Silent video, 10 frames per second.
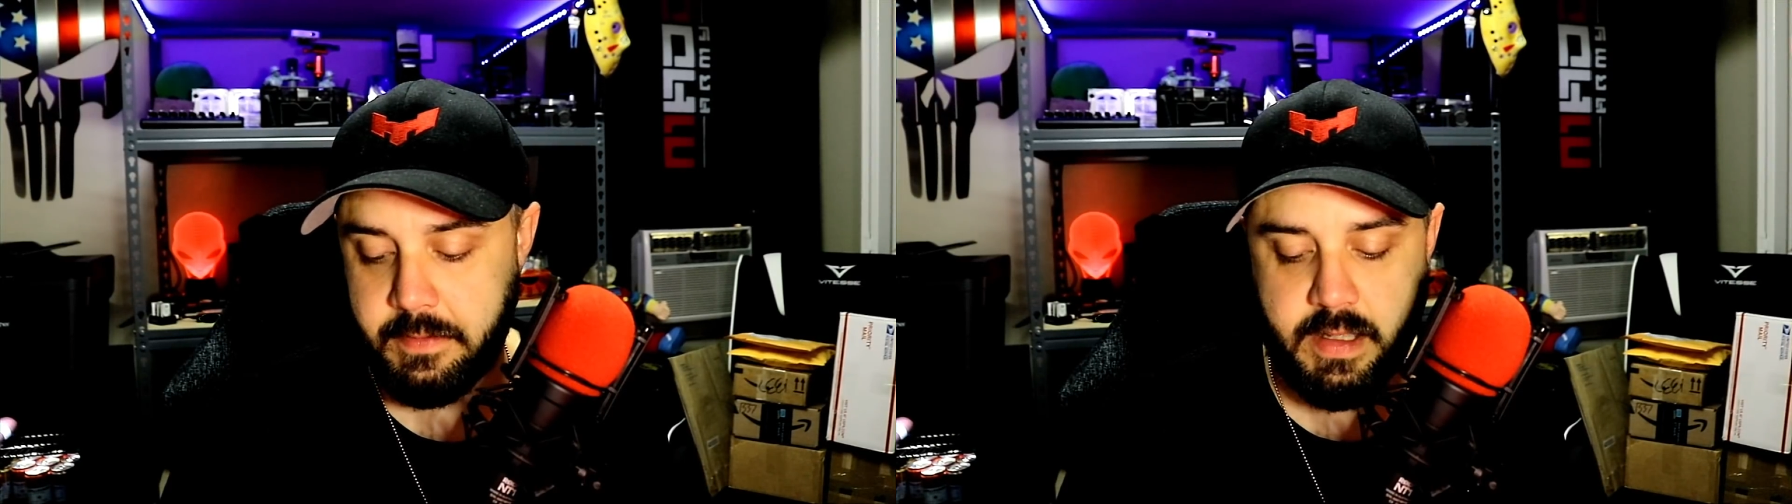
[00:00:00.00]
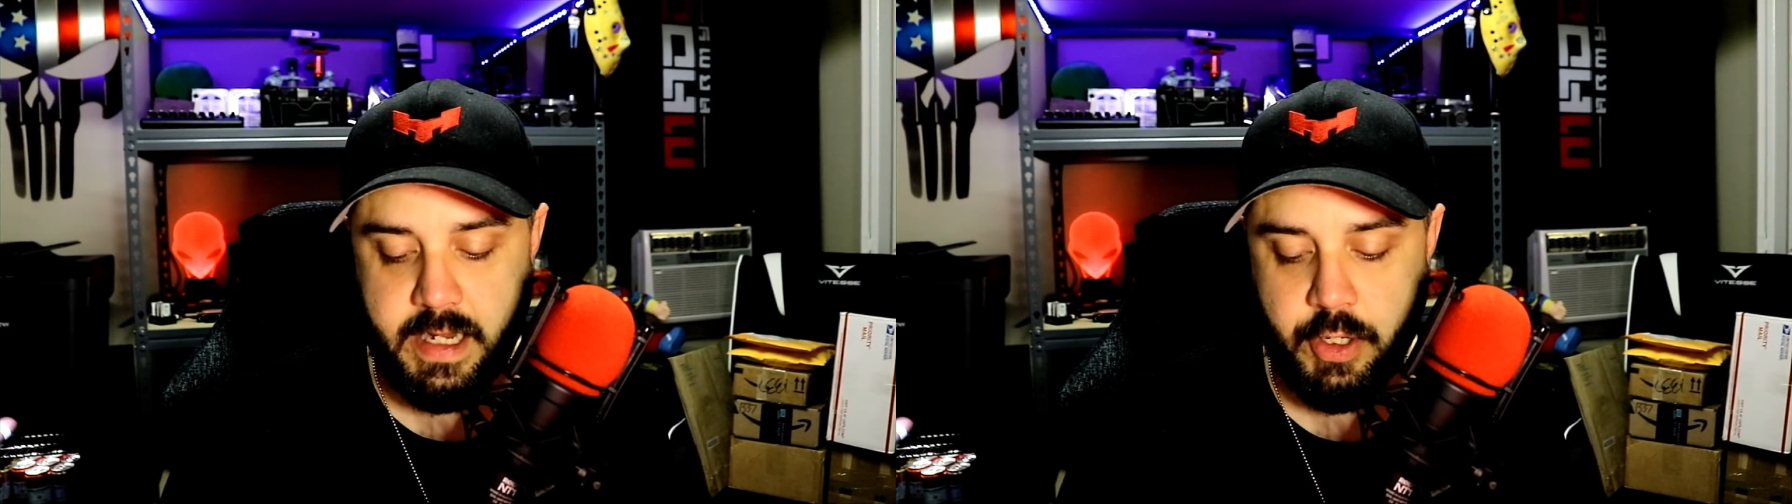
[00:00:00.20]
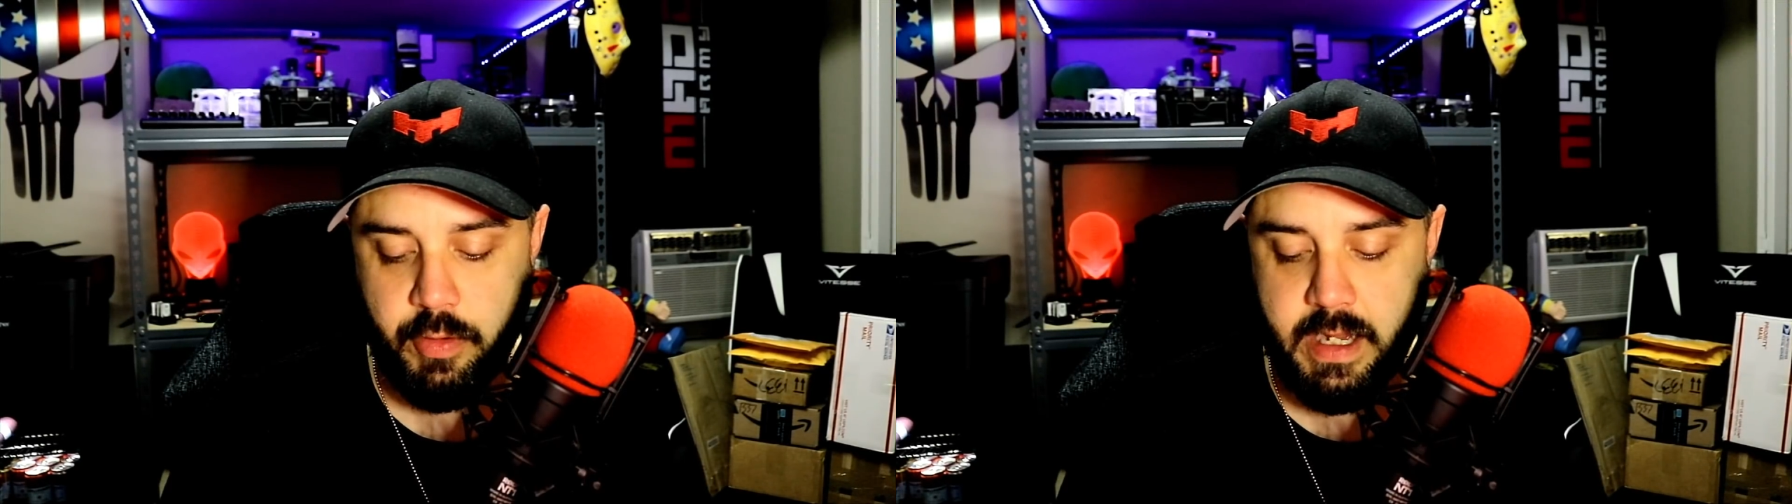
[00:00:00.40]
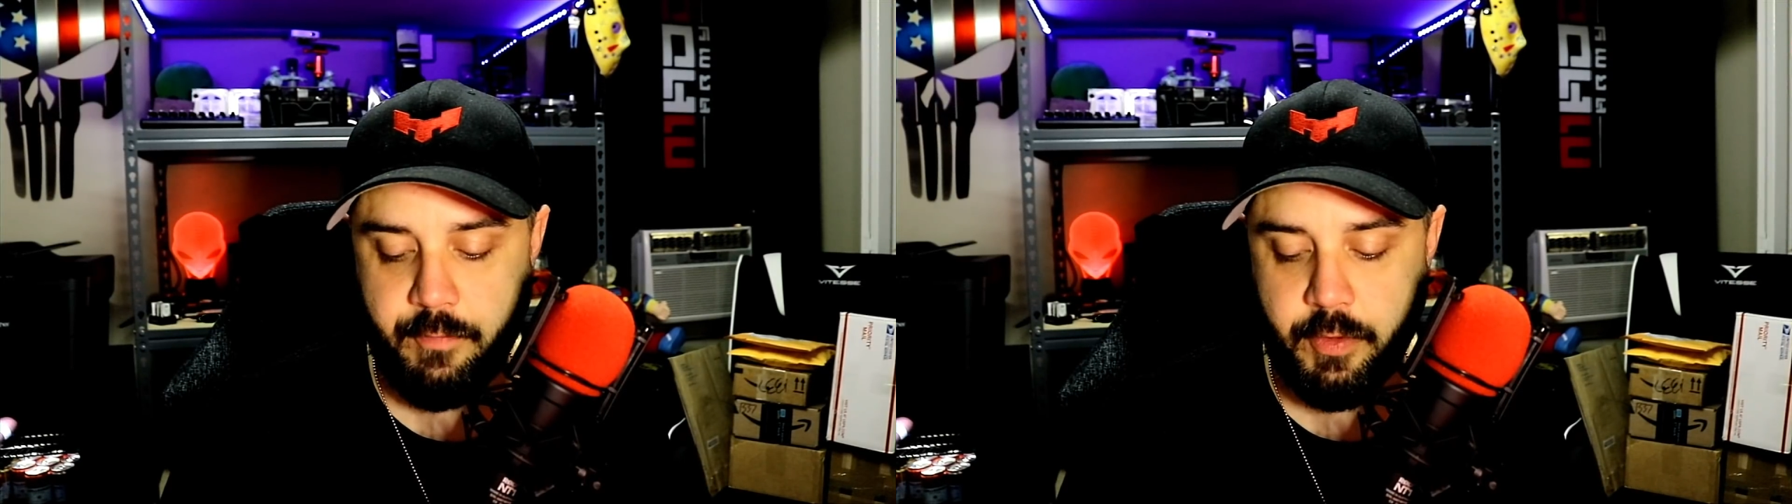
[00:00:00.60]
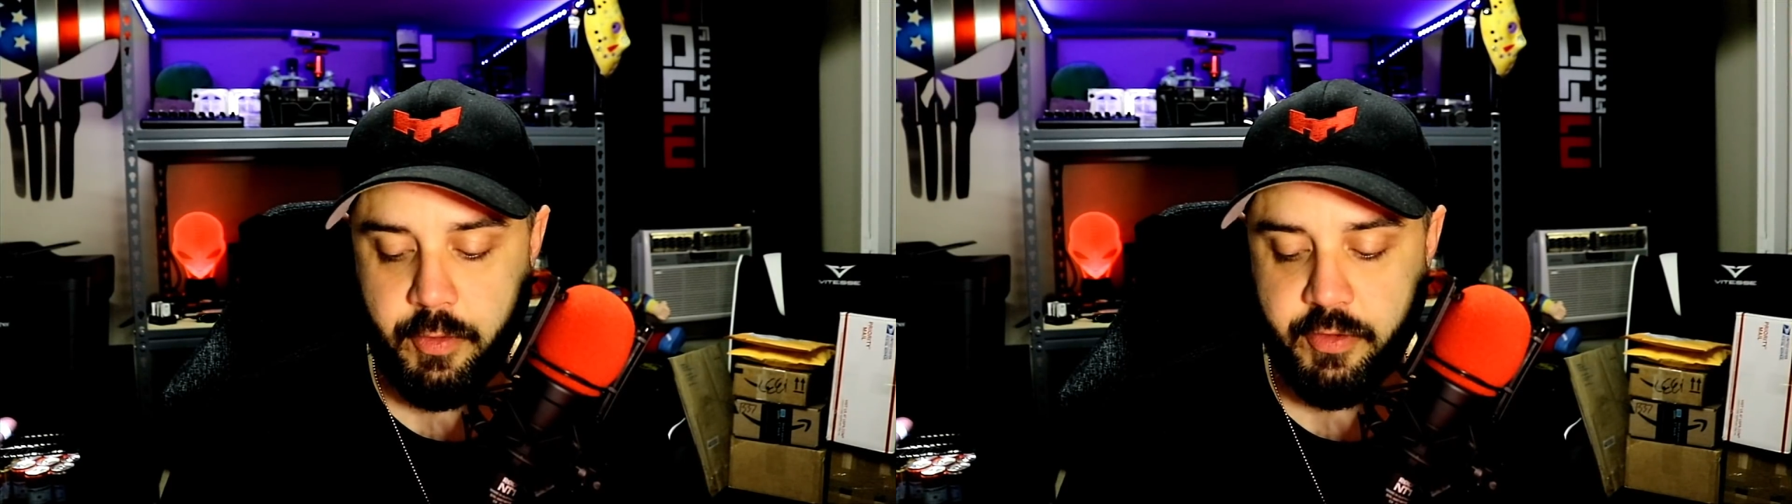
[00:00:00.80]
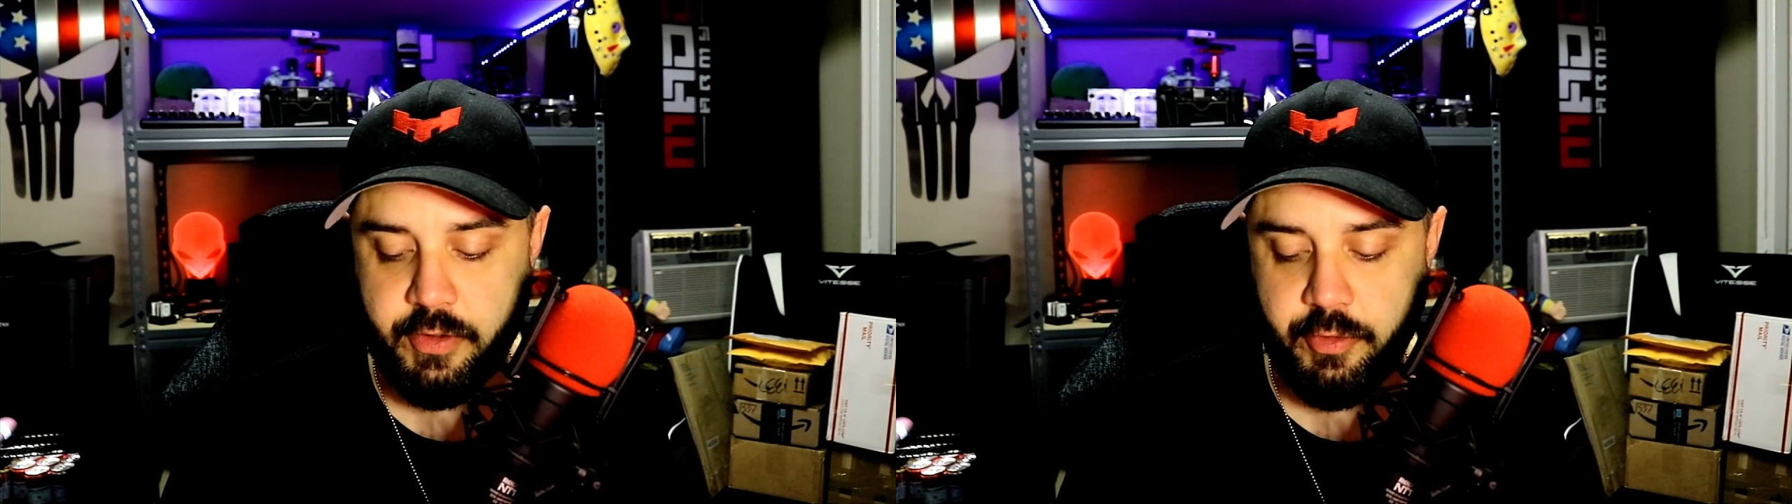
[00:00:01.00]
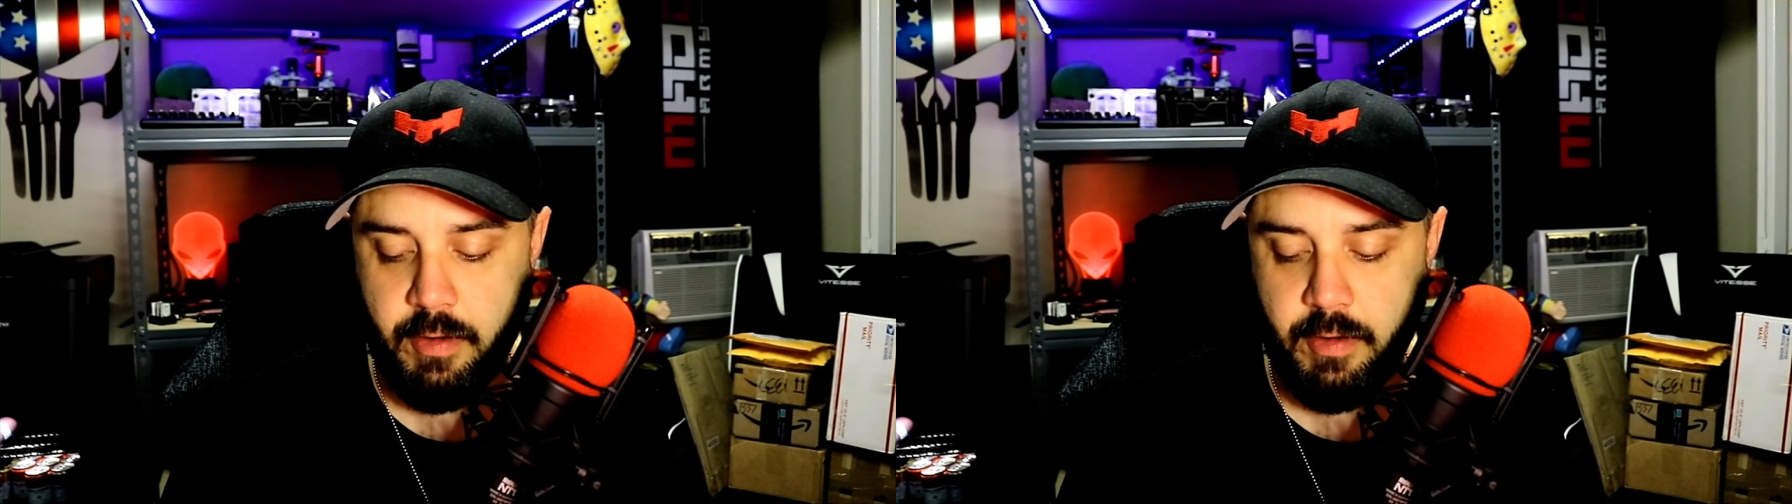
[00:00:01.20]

Thank you again for doing such a